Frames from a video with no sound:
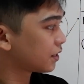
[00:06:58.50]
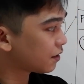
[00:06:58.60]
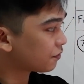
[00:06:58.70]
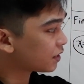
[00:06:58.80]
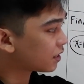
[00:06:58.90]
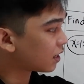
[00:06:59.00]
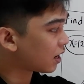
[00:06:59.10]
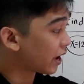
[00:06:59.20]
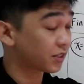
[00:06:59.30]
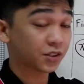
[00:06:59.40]
given
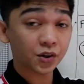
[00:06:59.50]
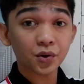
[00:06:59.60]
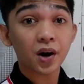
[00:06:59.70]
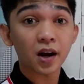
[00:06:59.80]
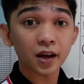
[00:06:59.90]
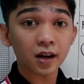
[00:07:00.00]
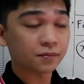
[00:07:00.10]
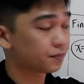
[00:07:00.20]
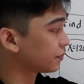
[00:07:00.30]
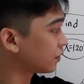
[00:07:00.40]
the exterior
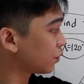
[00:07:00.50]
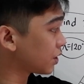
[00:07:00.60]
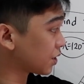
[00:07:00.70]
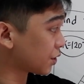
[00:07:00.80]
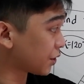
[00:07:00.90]
angle, which is